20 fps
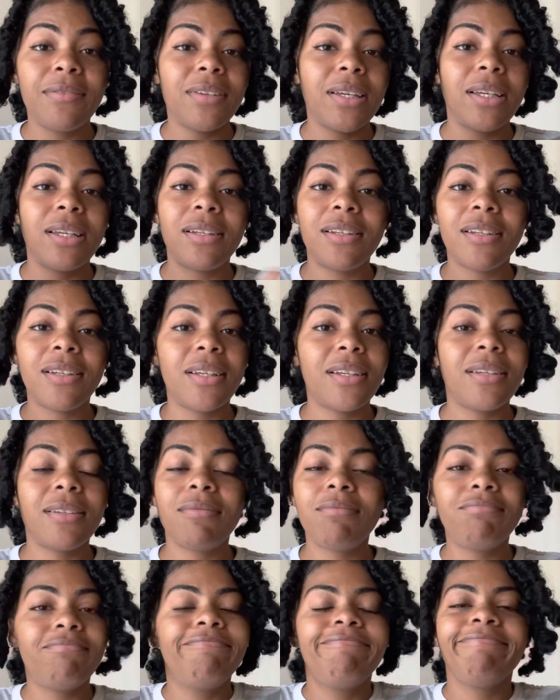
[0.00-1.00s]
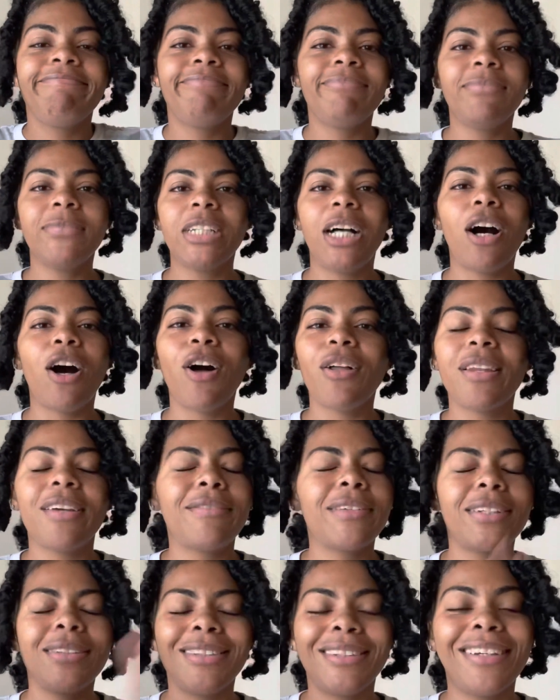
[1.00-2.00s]
and all of
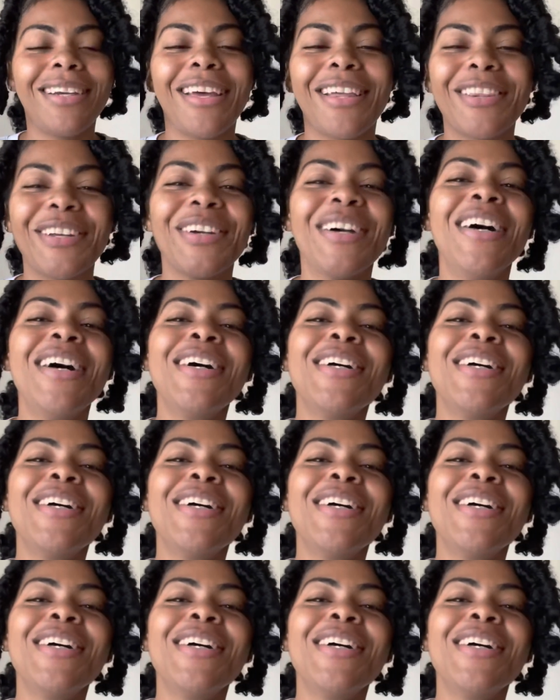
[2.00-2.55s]
it together.